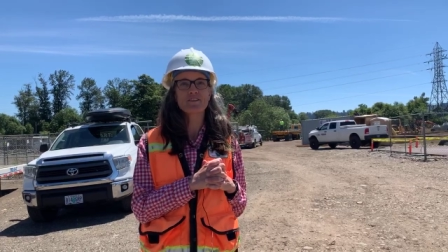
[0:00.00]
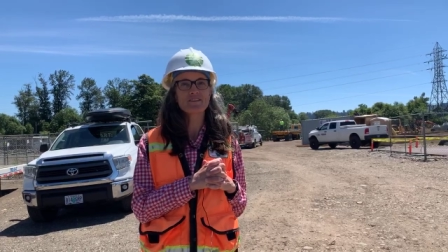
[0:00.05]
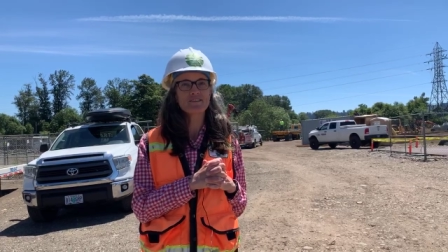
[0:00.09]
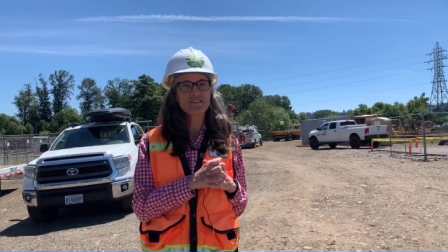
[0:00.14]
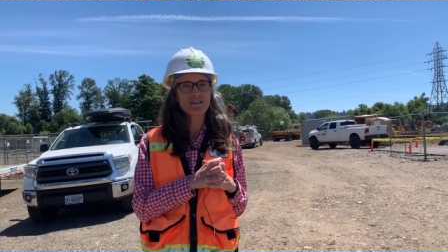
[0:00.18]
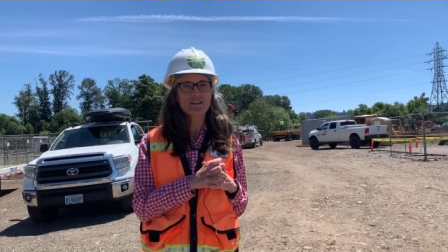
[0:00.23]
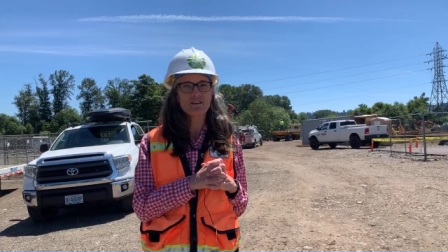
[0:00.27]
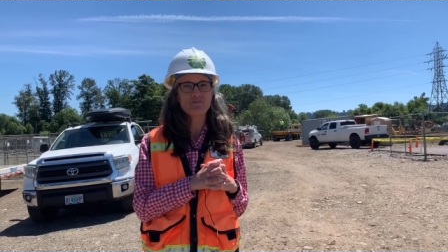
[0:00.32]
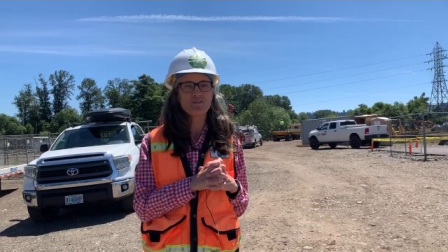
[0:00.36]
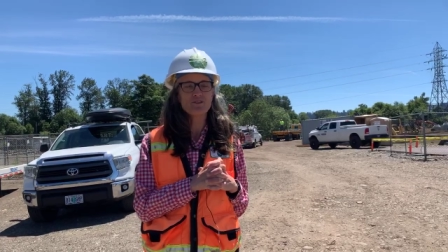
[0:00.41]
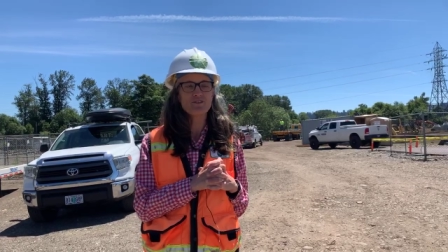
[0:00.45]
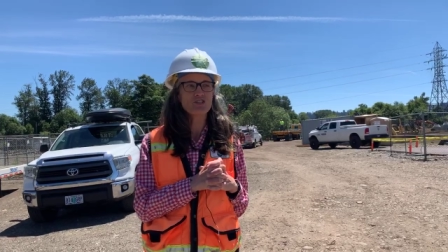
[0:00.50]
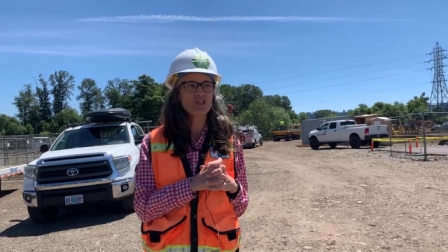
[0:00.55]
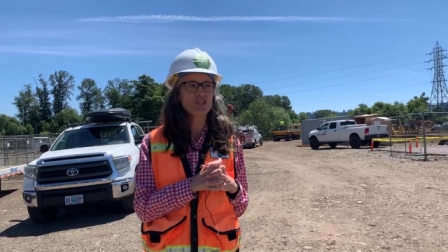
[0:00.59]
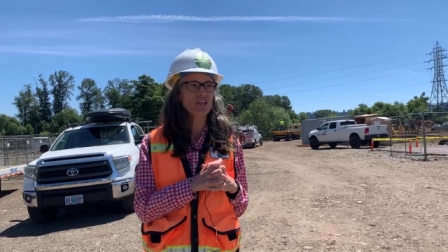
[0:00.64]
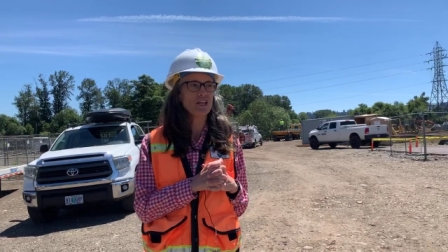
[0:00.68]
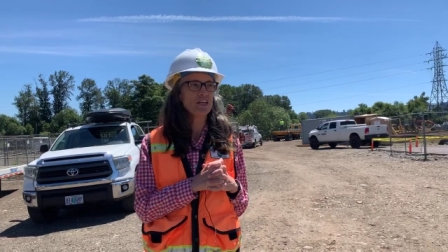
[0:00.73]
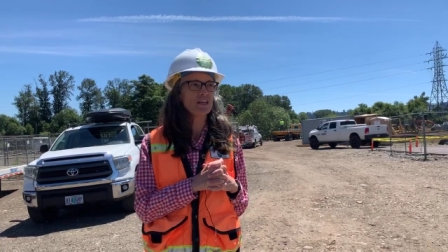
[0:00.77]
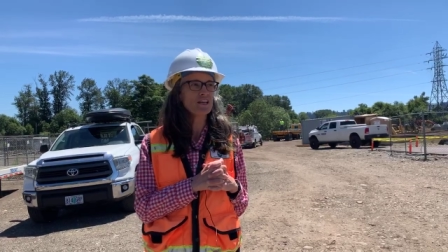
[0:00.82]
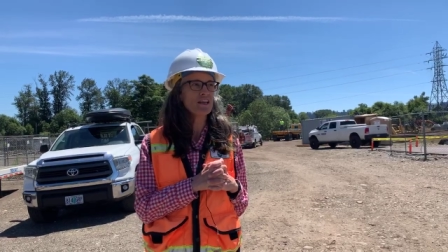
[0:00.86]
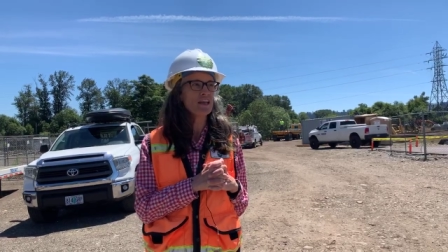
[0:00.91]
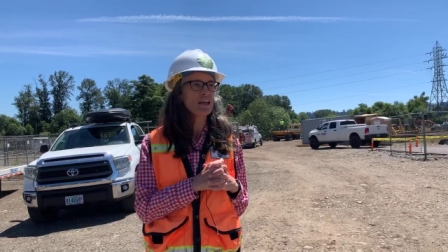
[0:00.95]
the City of
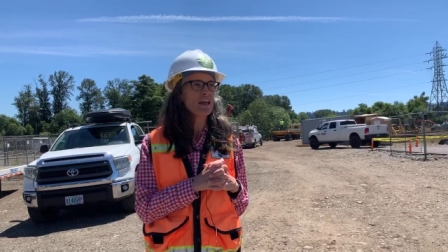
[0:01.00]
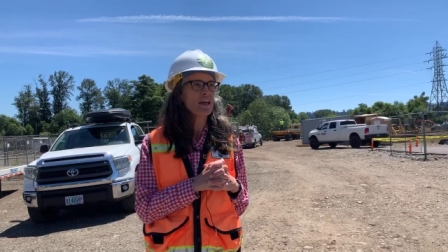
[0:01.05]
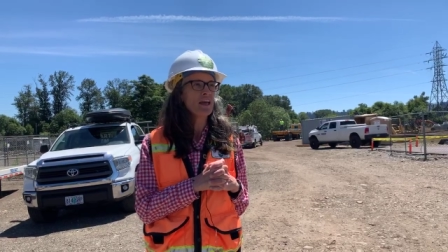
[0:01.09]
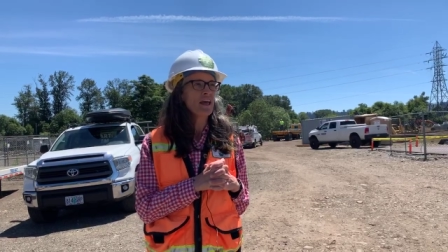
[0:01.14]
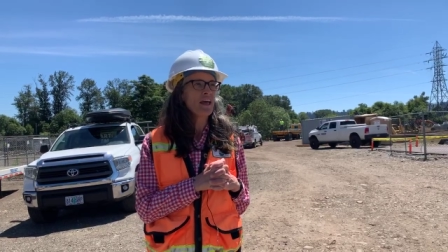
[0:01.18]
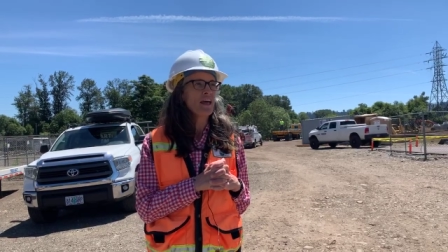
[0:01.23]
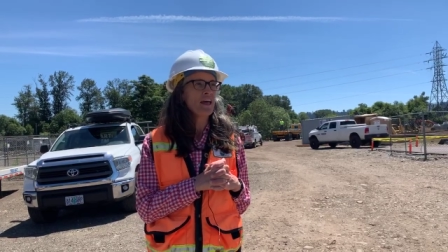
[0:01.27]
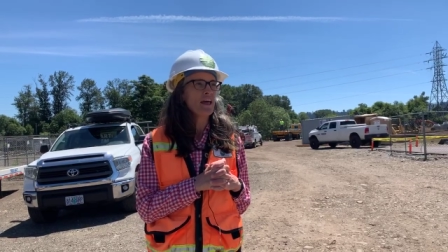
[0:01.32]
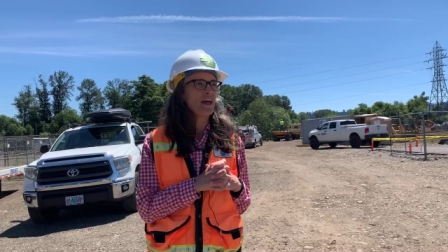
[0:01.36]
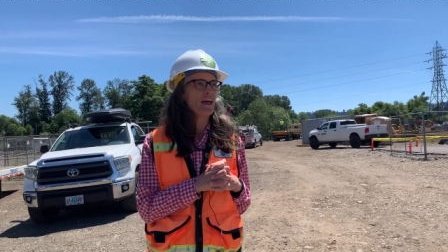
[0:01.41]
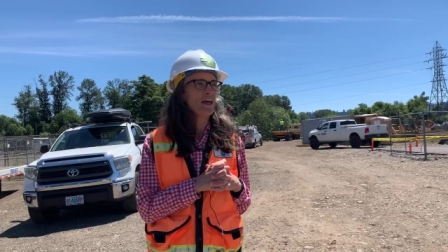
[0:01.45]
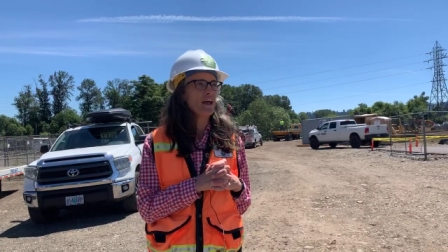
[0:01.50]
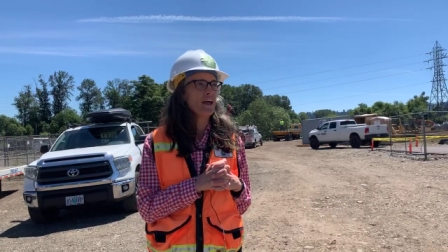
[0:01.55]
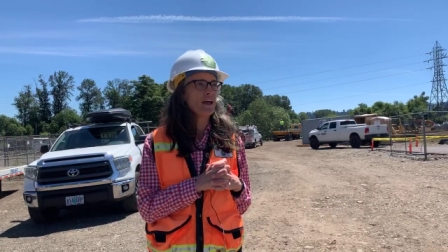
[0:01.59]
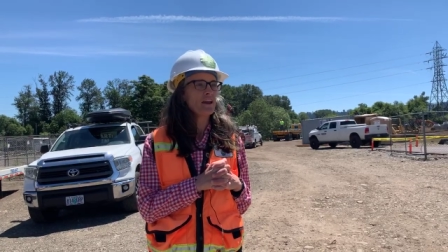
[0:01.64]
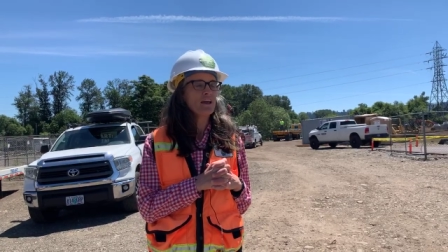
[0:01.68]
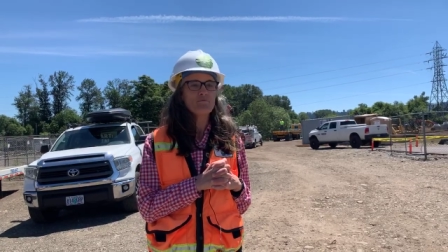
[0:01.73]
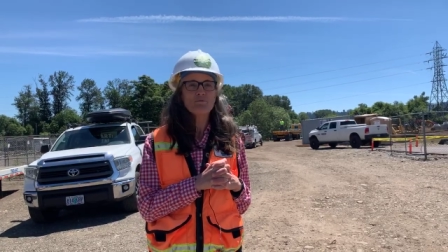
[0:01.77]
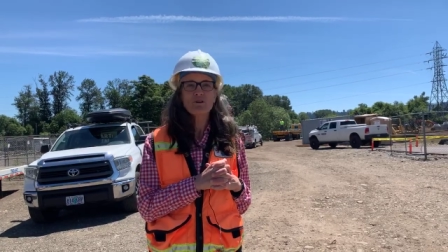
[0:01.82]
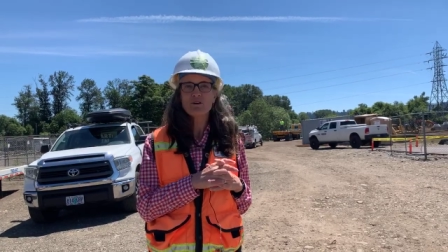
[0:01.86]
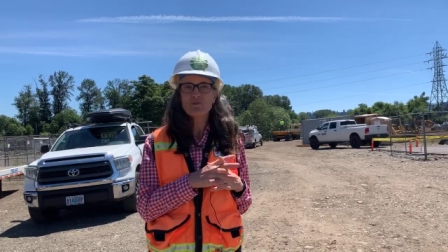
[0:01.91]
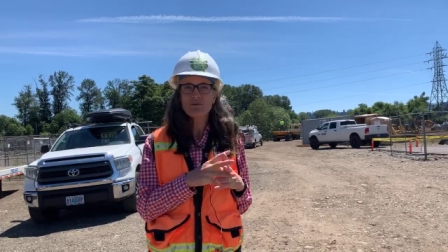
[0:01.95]
Eugene, and
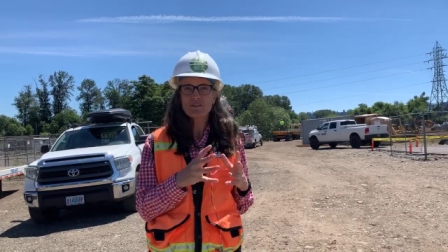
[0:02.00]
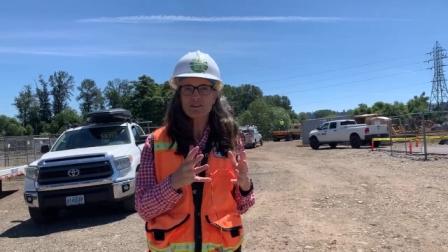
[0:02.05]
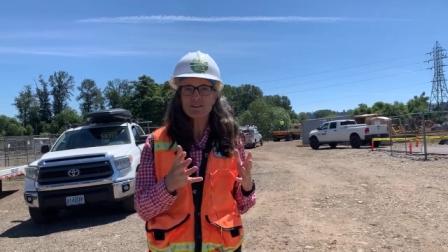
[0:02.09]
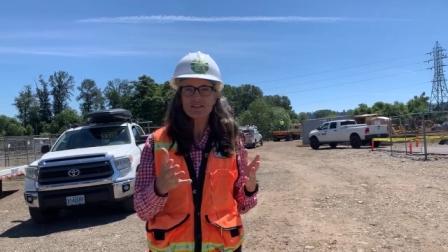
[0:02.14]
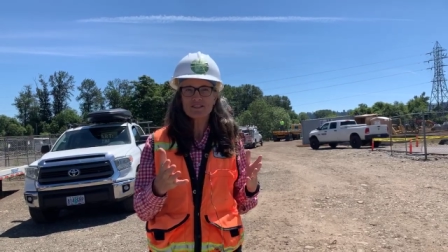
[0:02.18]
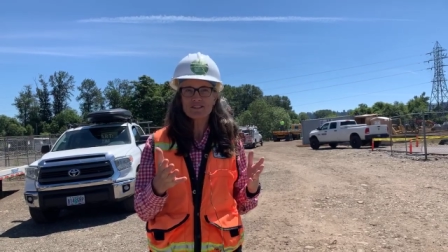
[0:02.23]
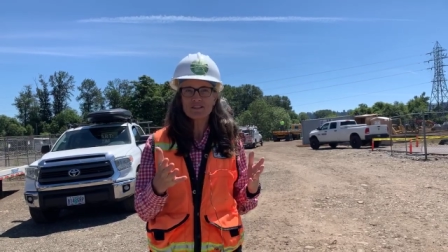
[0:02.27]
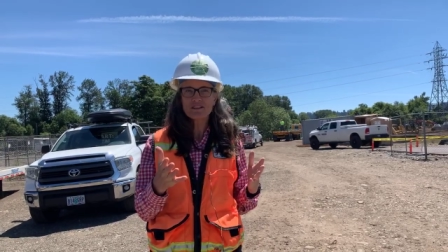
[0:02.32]
I'm here with Alyssa